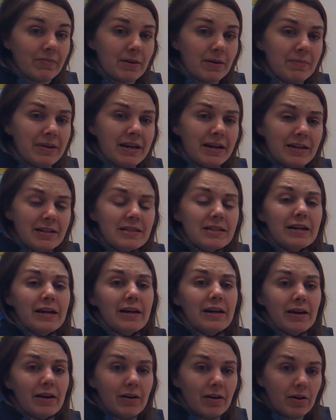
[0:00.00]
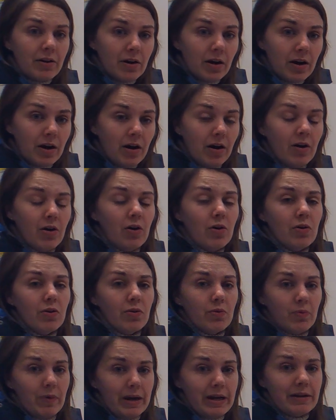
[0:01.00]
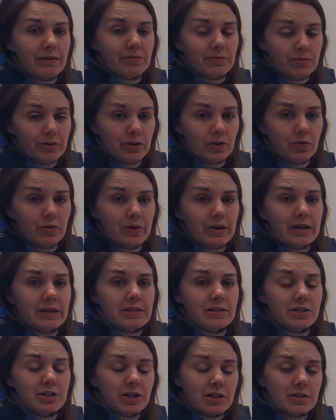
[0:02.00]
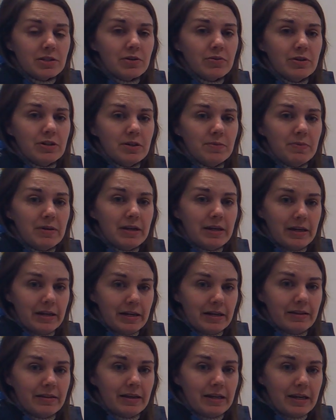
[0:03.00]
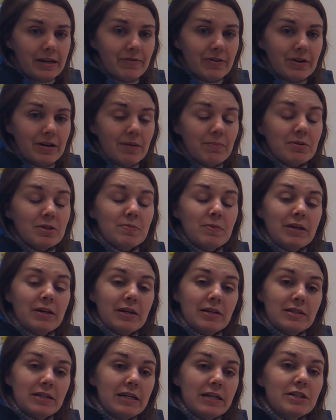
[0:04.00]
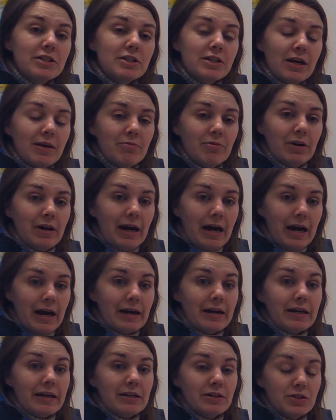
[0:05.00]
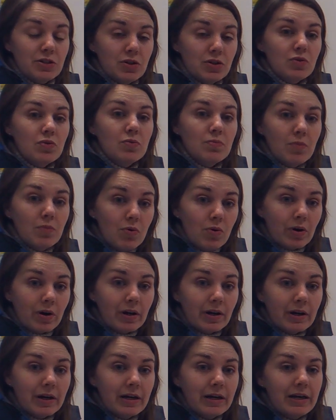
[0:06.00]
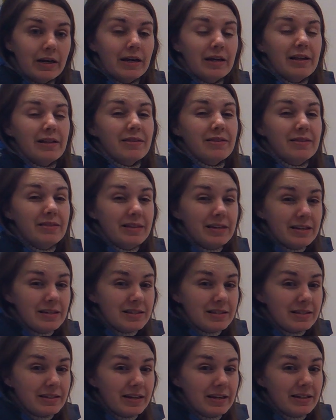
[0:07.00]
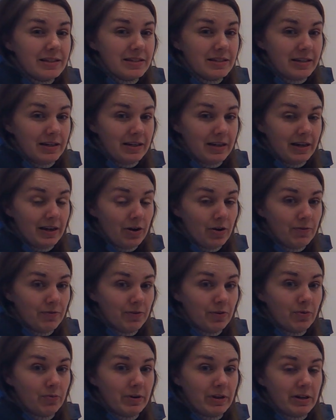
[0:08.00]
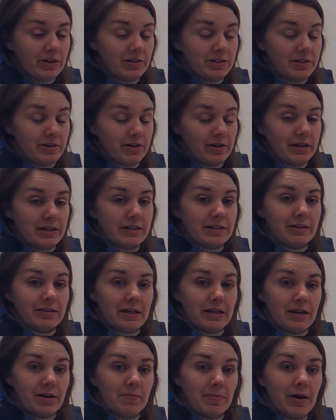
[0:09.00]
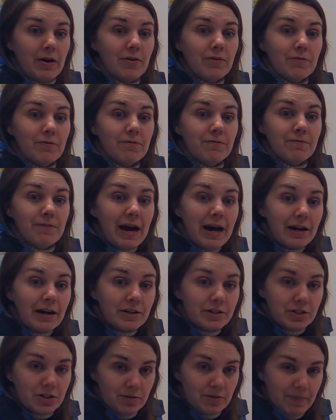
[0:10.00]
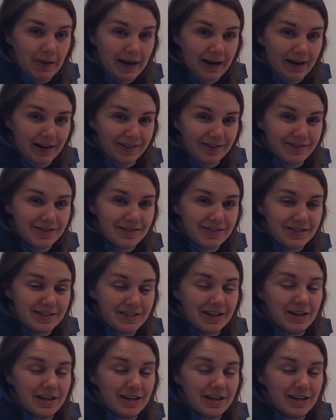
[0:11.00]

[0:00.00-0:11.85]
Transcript: Because all the way through, it's just going to be hitting the even numbers because each time we're adding 2 more. This gets helpful when you're starting to think about factor pairs,